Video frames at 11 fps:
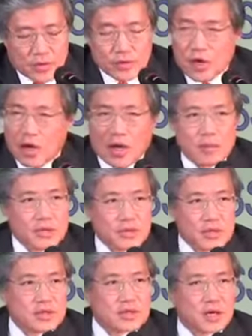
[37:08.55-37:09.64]
to talk about
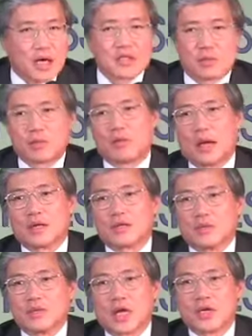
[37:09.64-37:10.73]
this concept of balance
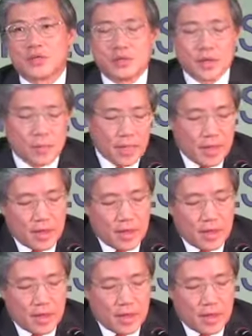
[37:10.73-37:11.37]
sheet recession.